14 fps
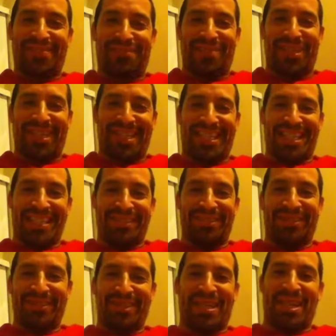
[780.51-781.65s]
parking lot is
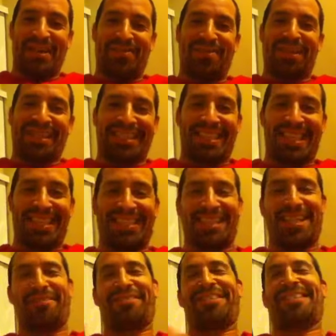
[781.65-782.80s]
full of airplanes and
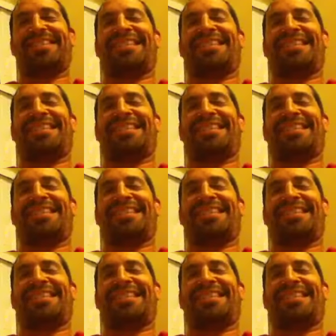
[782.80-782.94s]
helicopters.